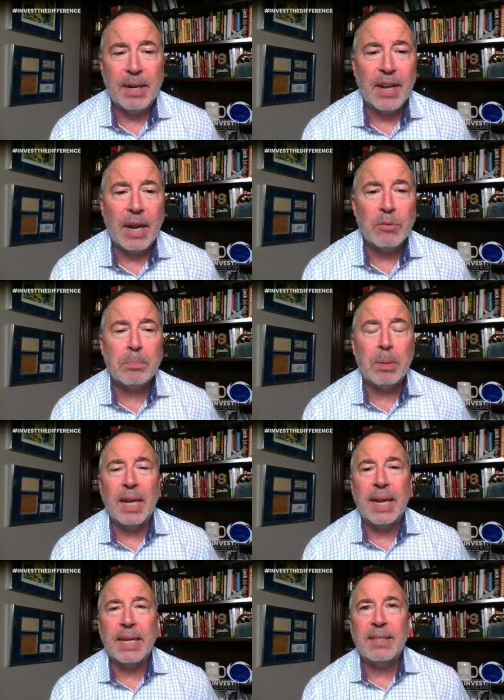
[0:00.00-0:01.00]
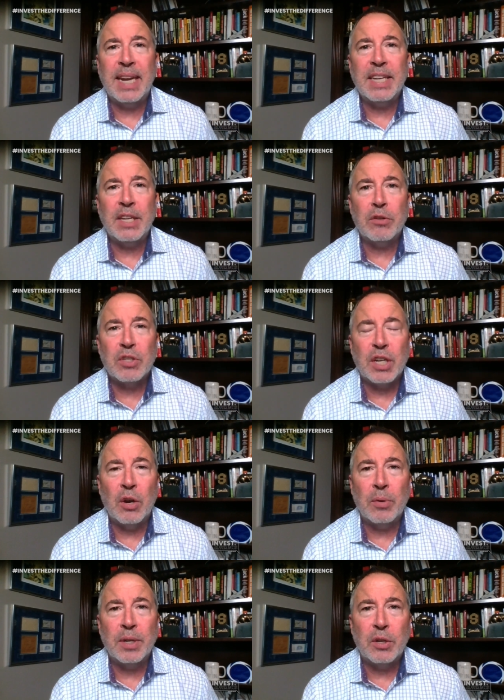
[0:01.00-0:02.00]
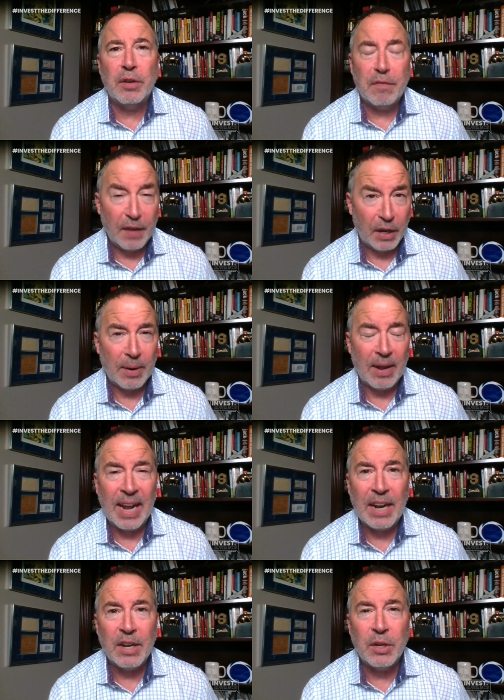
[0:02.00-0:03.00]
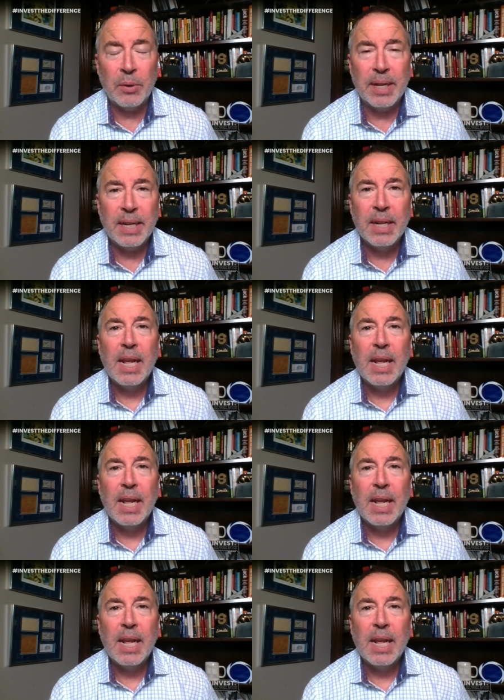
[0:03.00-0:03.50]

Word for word: that I was planning 10 years ago and couldn't figure out how to do it.